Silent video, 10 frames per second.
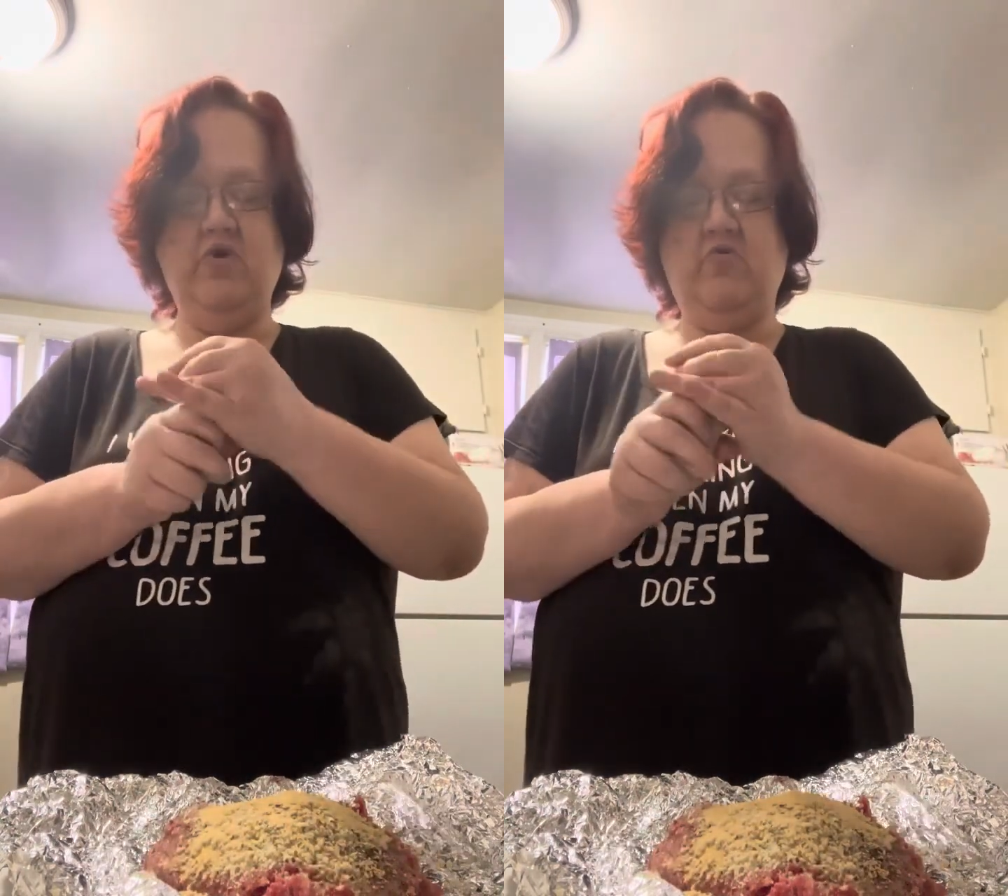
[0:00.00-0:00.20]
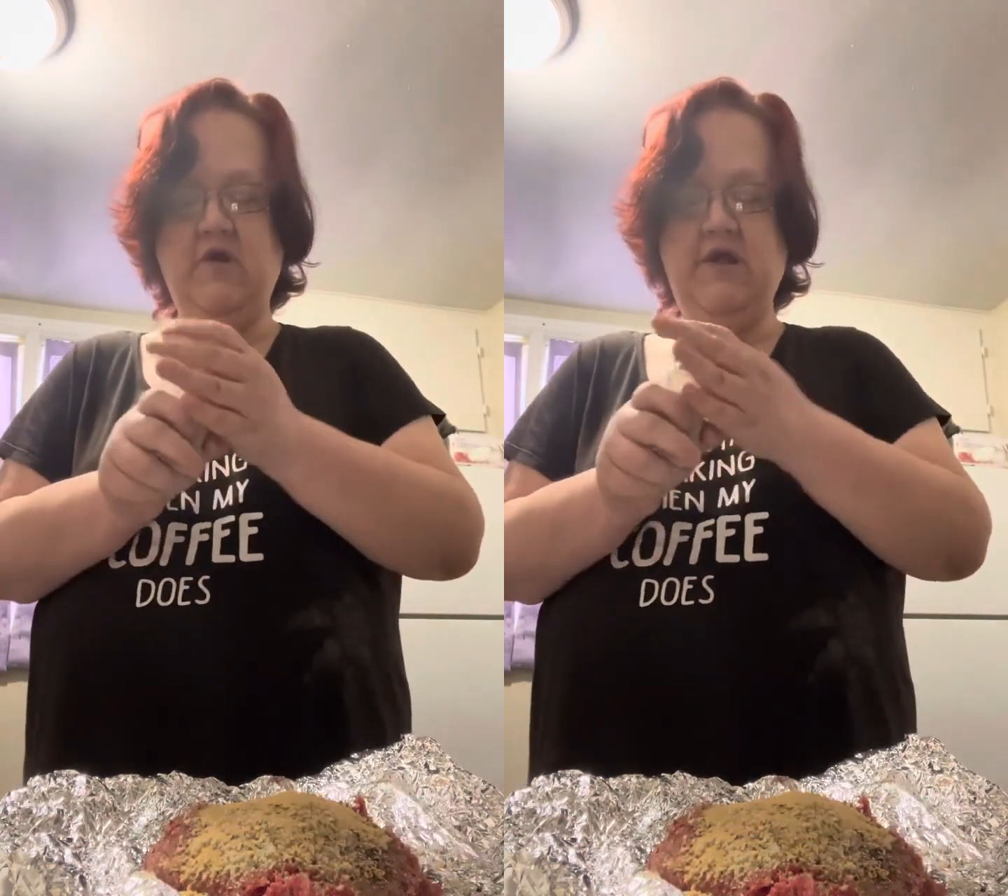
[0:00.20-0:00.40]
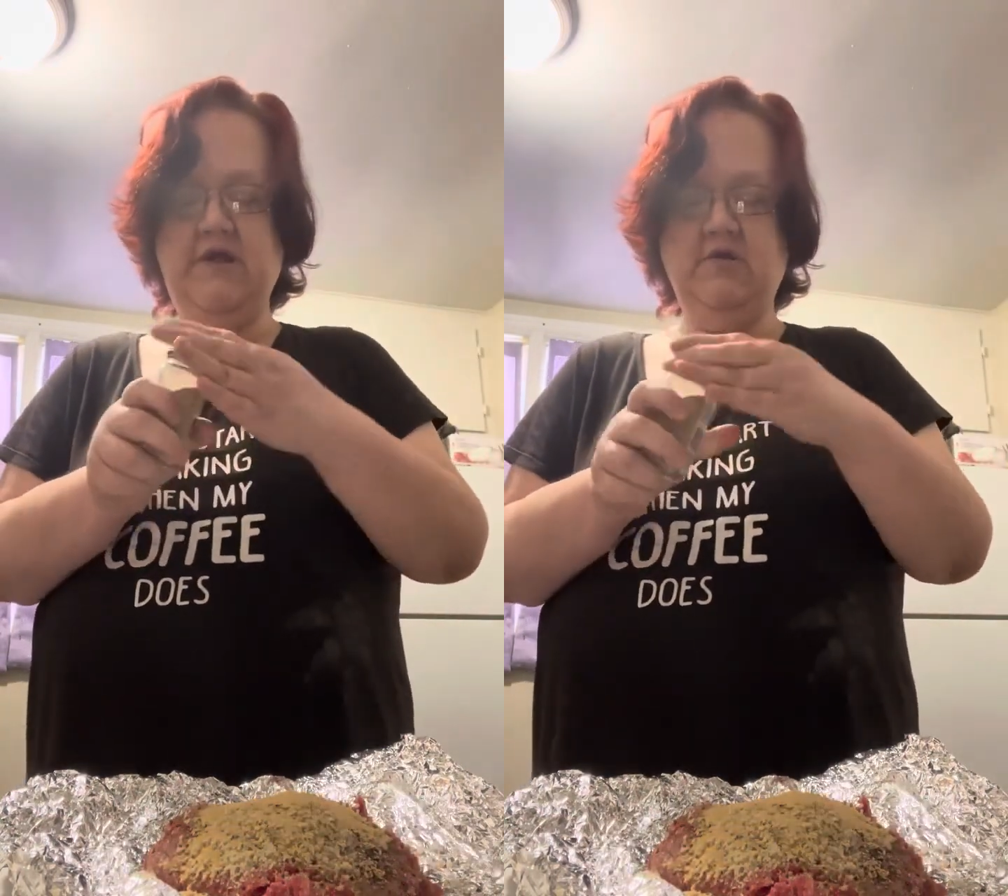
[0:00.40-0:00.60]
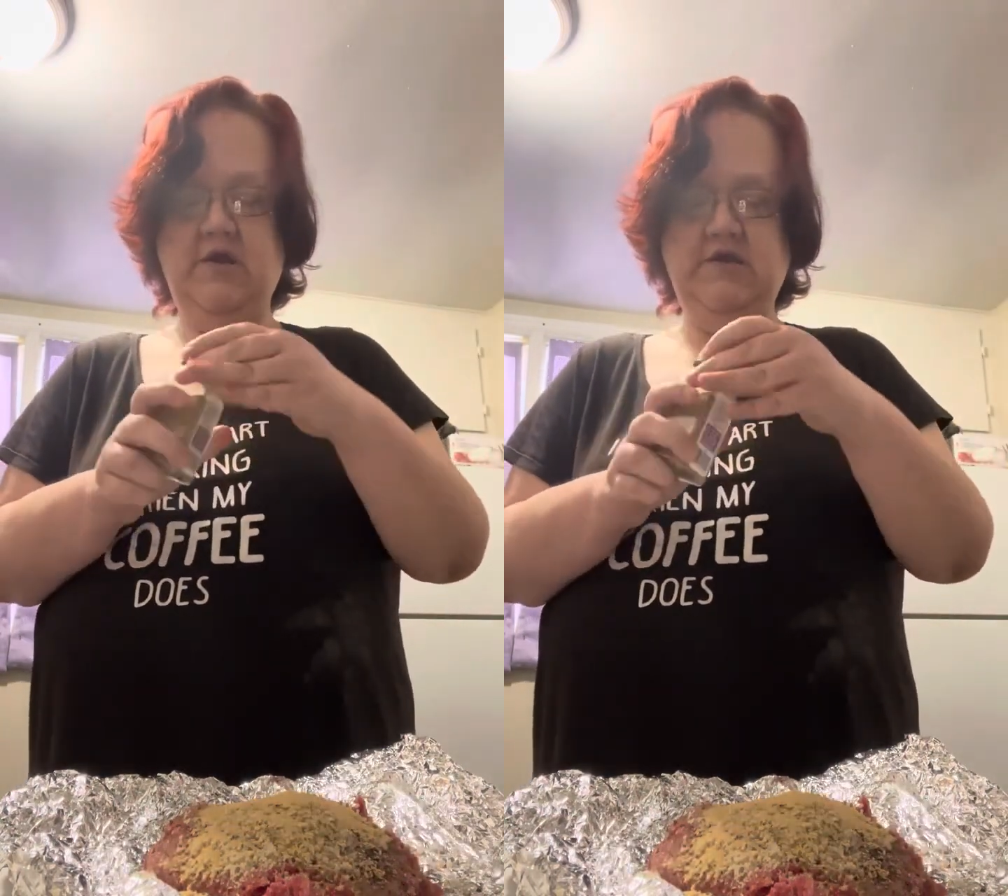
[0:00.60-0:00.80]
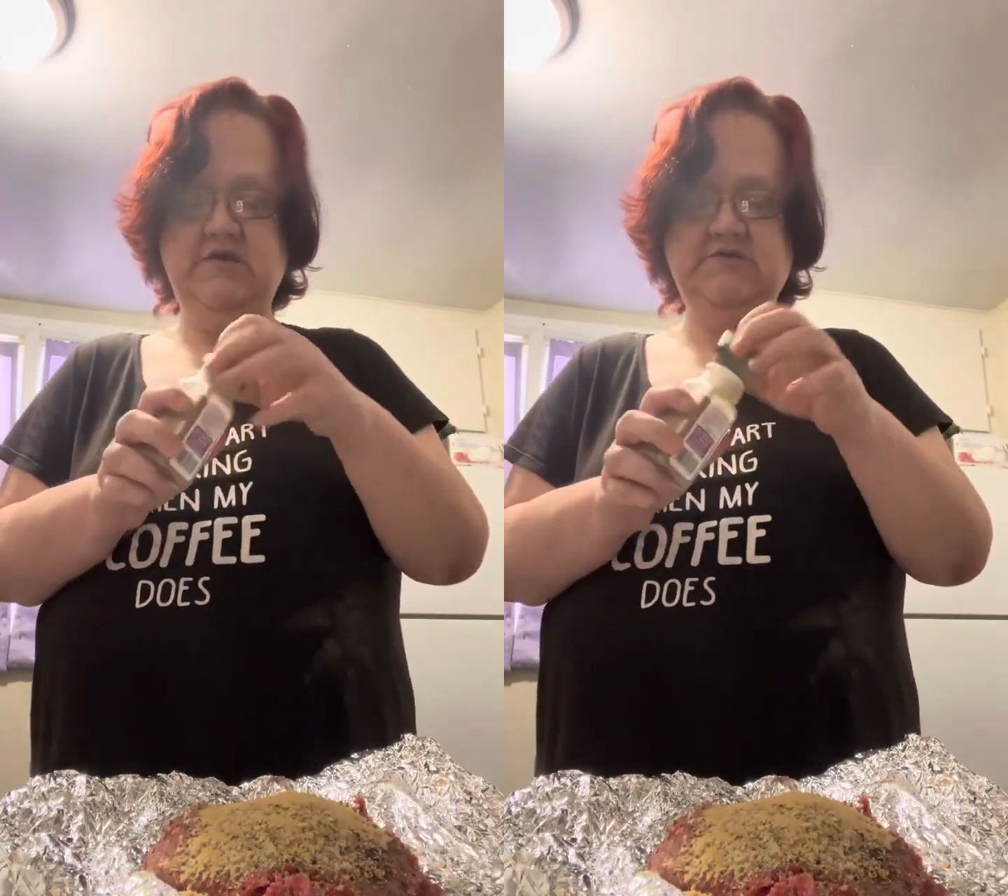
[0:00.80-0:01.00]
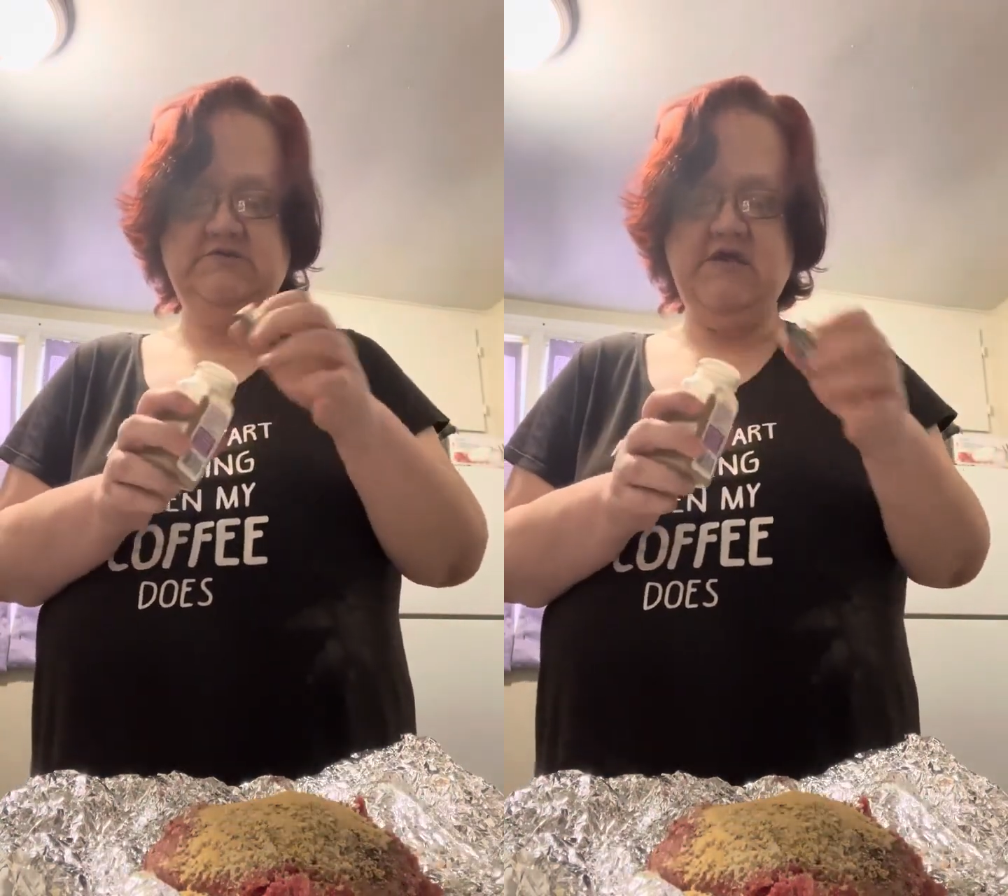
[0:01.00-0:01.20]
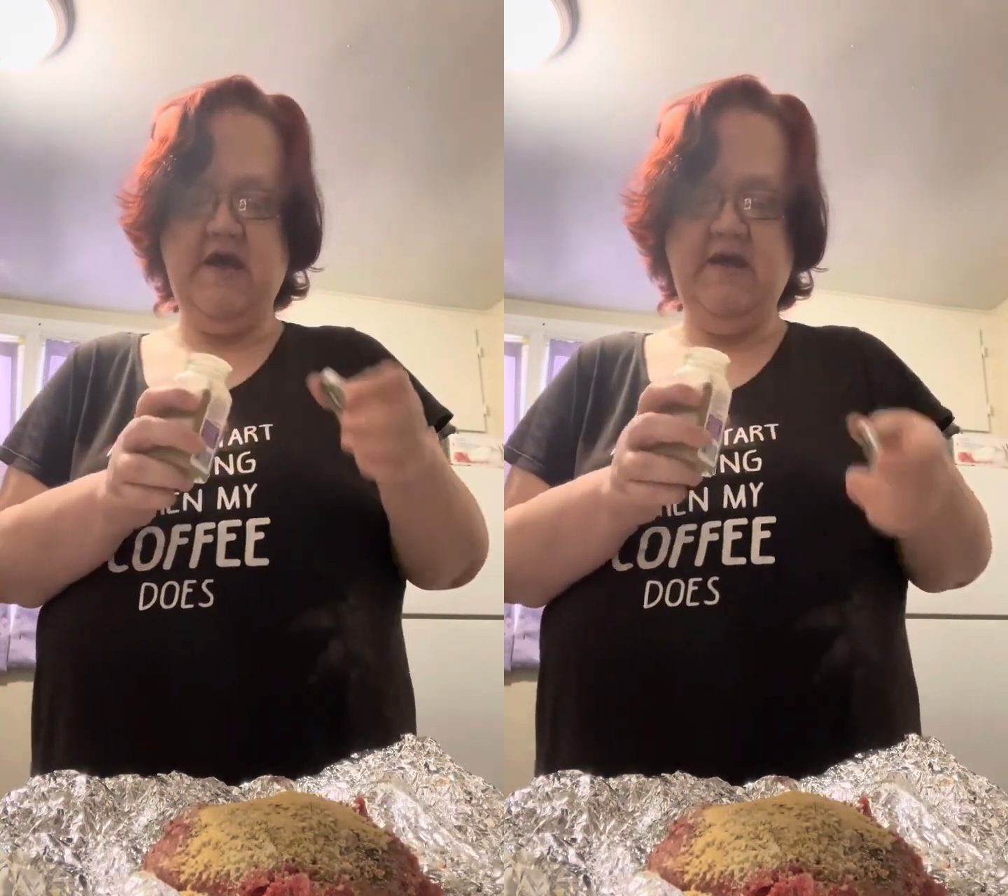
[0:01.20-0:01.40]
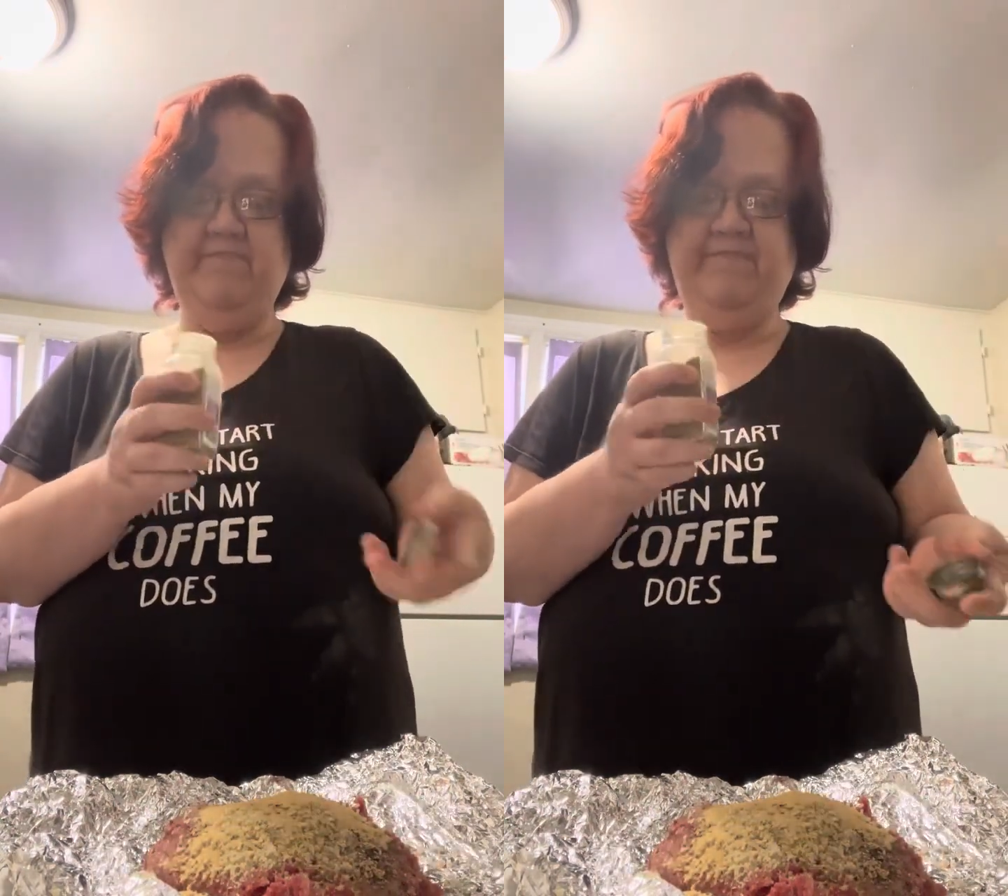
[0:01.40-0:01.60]
coriander in this
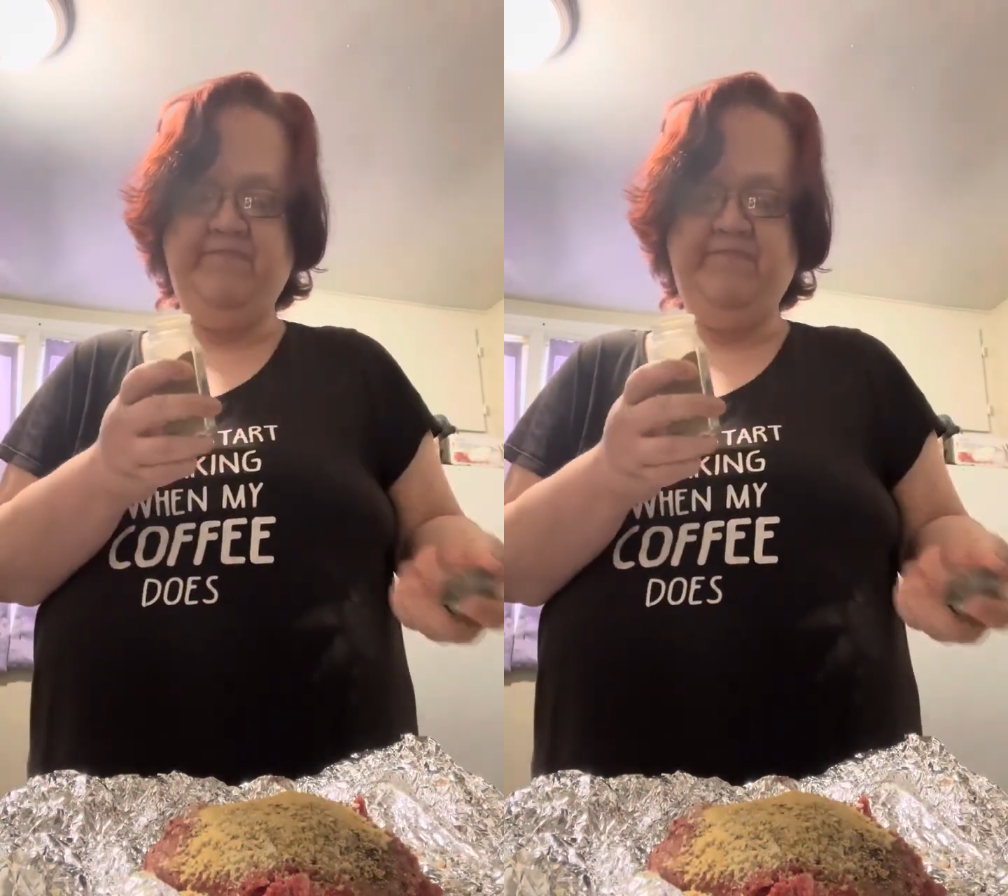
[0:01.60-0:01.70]
time.